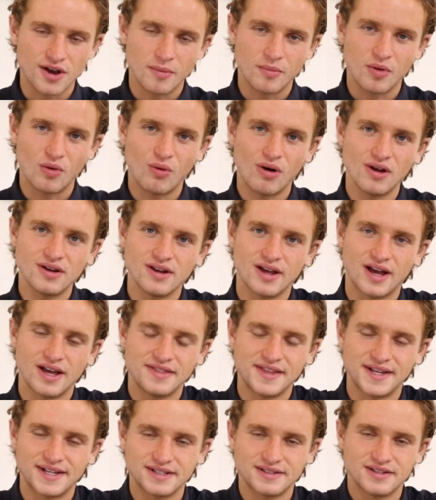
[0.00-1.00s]
number one.
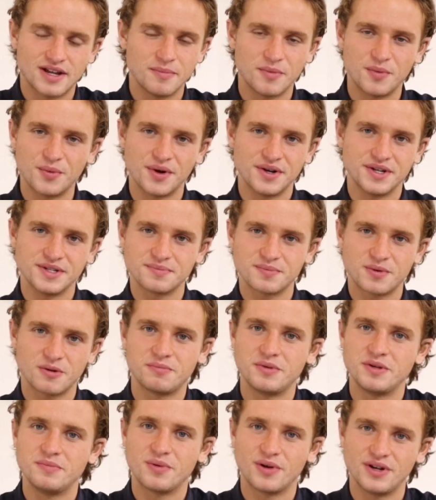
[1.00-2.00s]
I think number one is
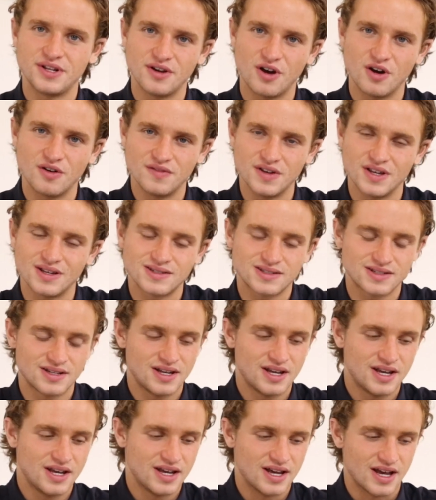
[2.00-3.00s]
probably pretty
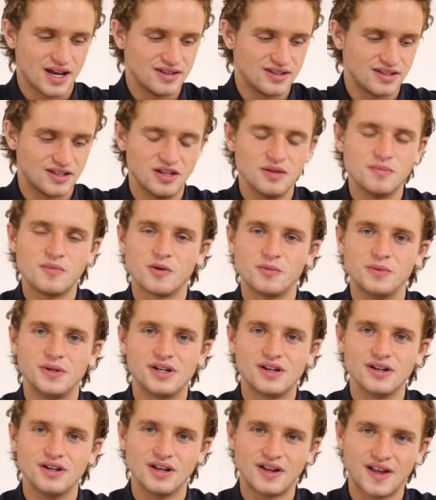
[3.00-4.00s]
obvious. I think you
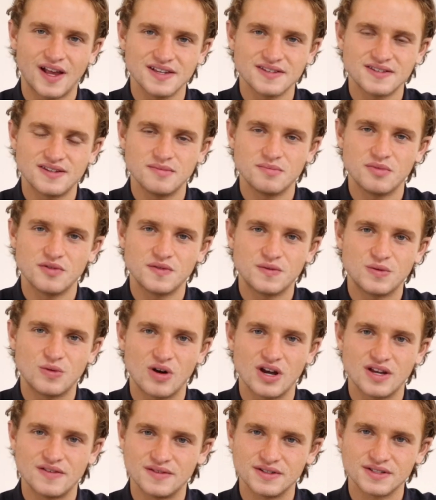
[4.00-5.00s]
probably could have guessed it
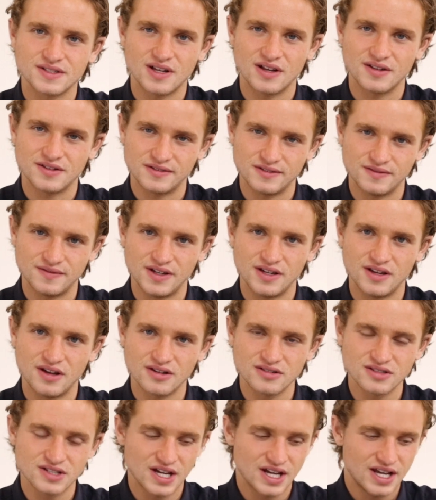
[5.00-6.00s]
before I even started the
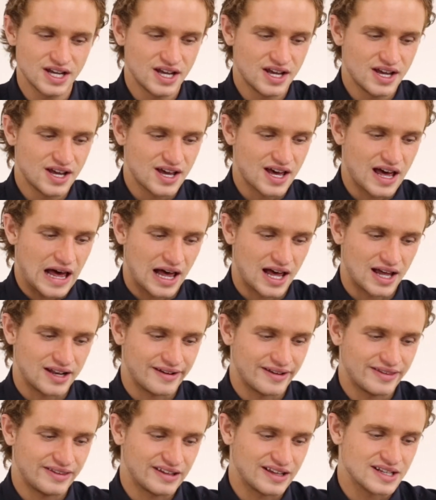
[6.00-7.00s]
video.
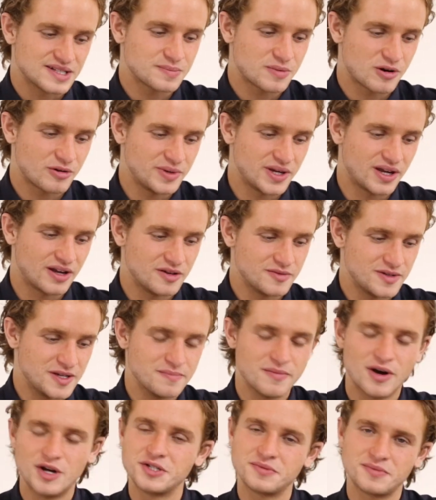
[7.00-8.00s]
And I think it's probably going to
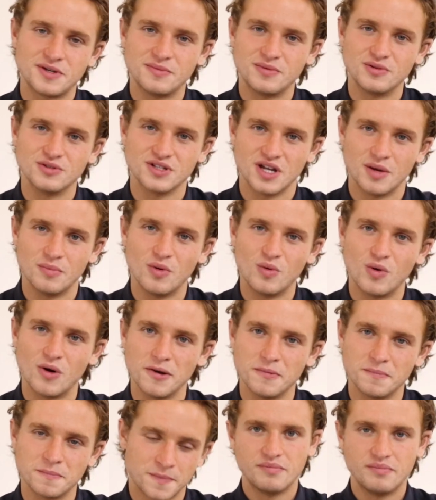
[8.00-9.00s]
be most people's number
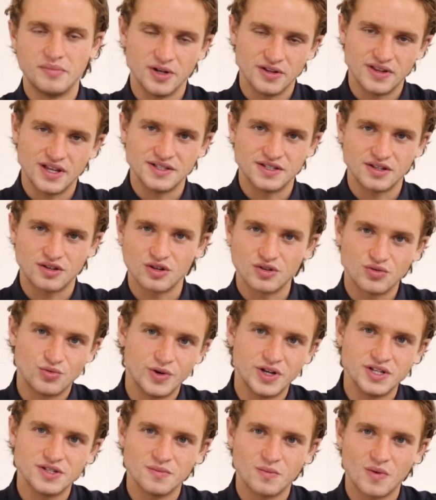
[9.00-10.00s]
one, but there's a good
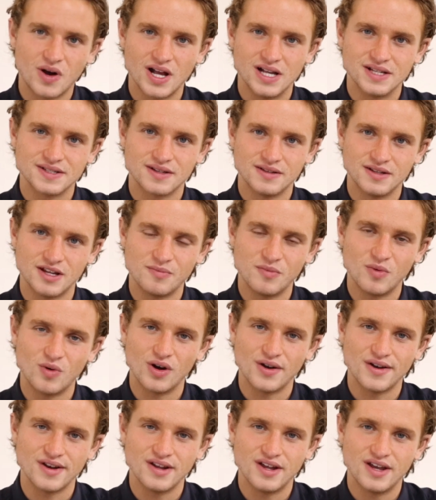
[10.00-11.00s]
reason why it's the number
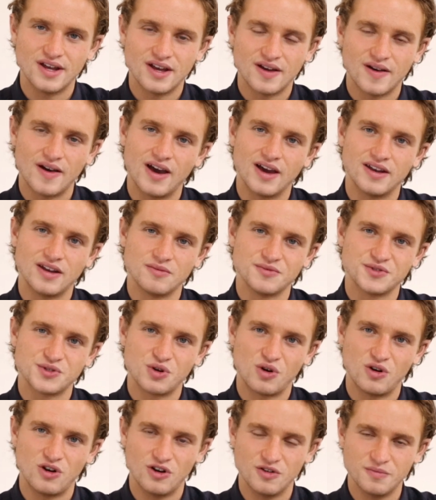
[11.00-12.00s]
one. And I'm
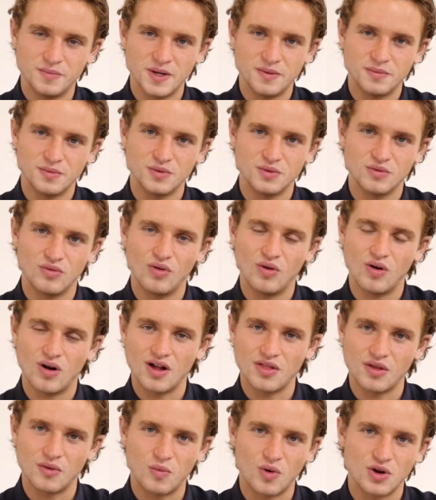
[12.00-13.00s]
sure a lot of people,
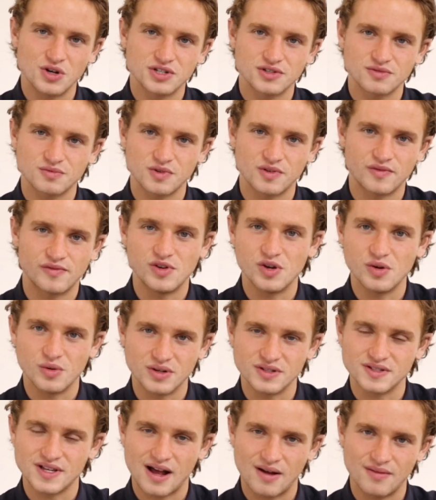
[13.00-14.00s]
other watch
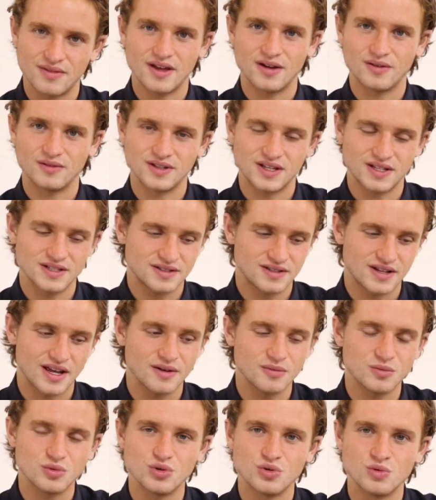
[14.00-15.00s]
reviewers out there on the
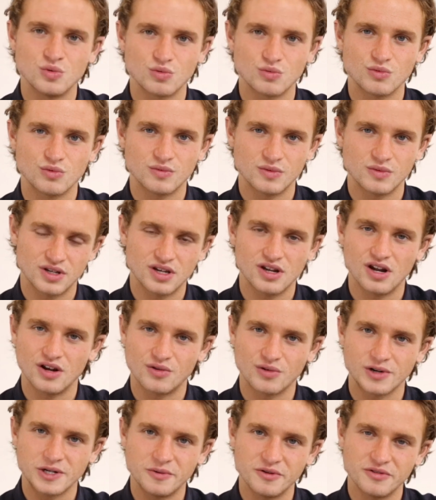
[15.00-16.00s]
internet, will
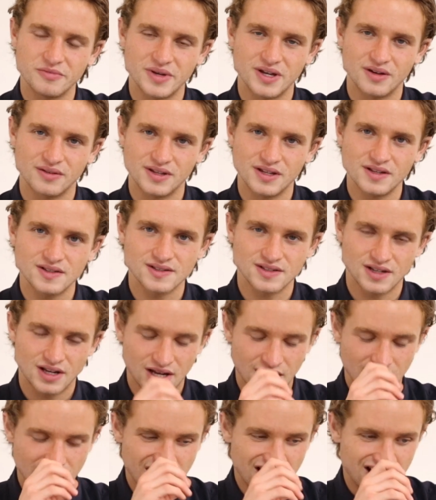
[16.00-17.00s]
agree with me on this.
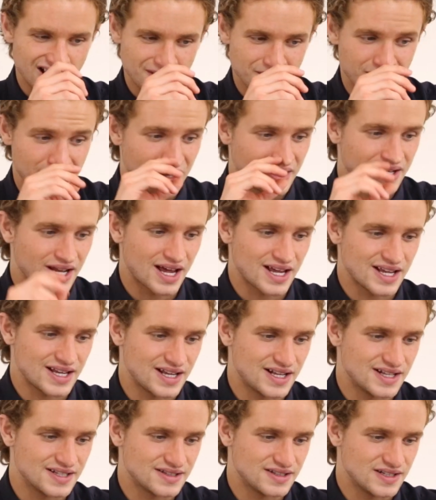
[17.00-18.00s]
and that
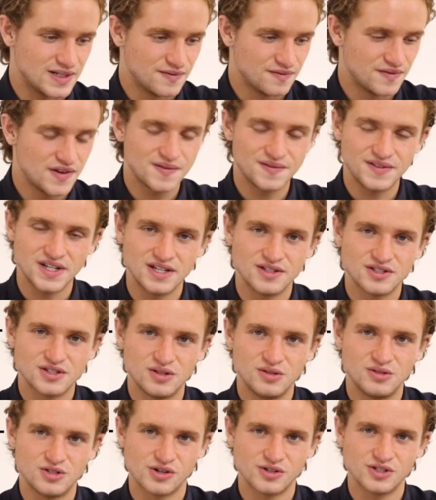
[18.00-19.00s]
is the
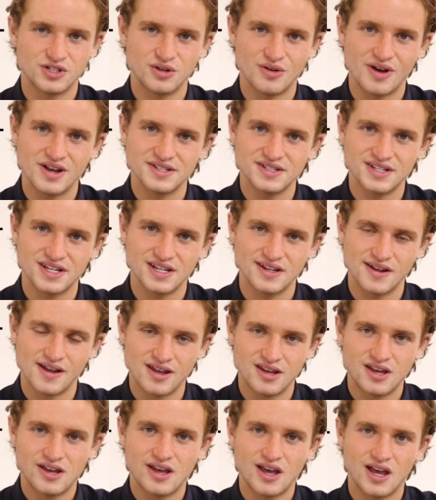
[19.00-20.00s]
15202
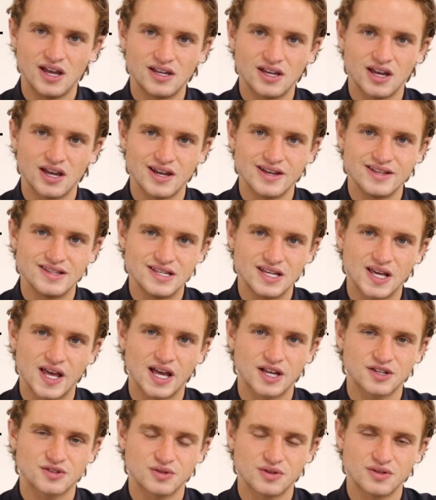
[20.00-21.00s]
ST, aka the
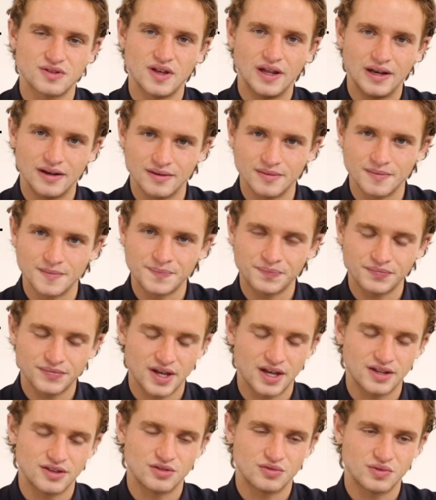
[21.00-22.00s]
extra thin.
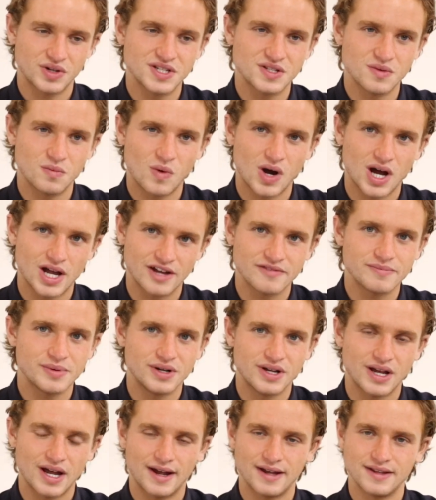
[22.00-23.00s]
And the reason why I
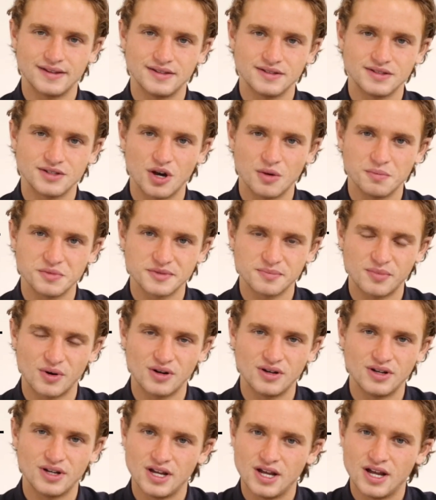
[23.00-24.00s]
put it at the top
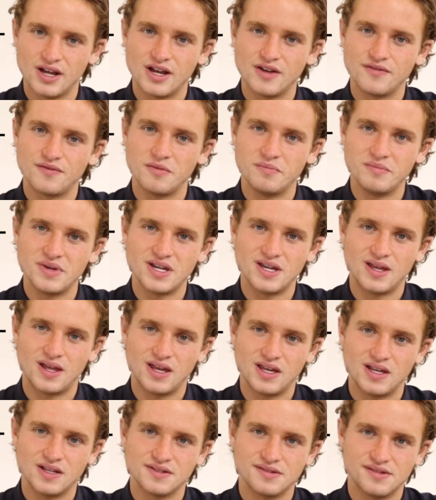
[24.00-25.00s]
spot, for me,
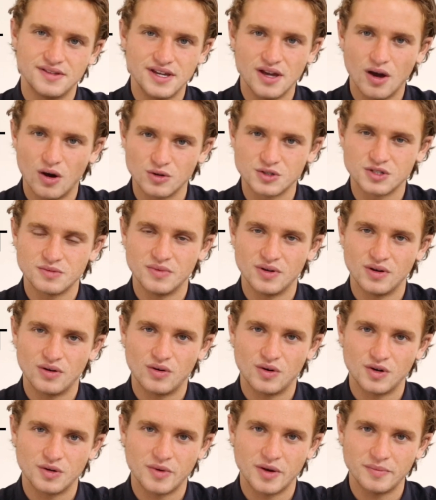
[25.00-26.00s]
it is the
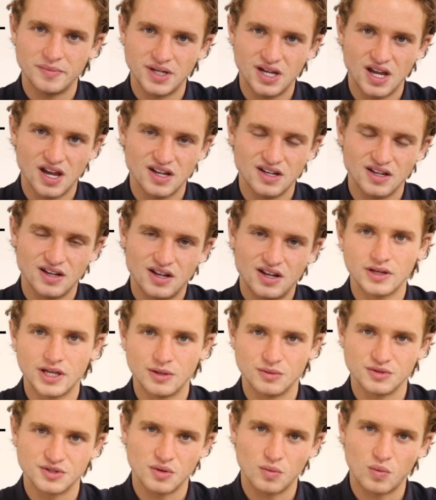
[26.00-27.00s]
ultimate Audemars Piguet.
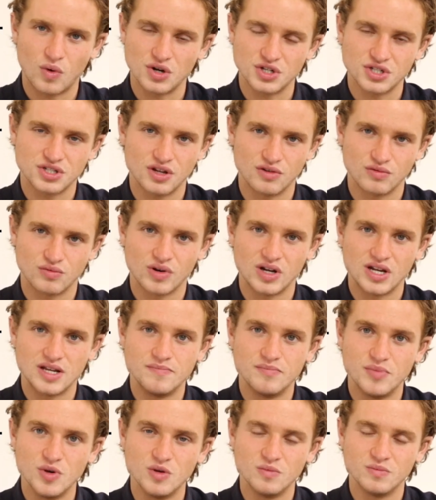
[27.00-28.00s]
It was the watch that
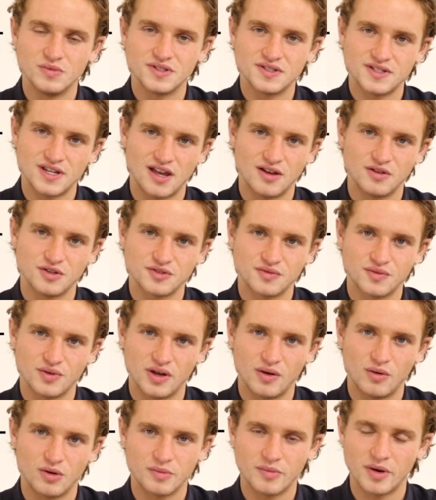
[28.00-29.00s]
really boomed sales
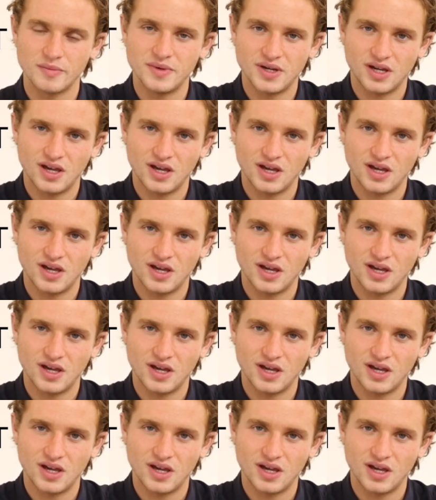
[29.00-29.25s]
for Audemars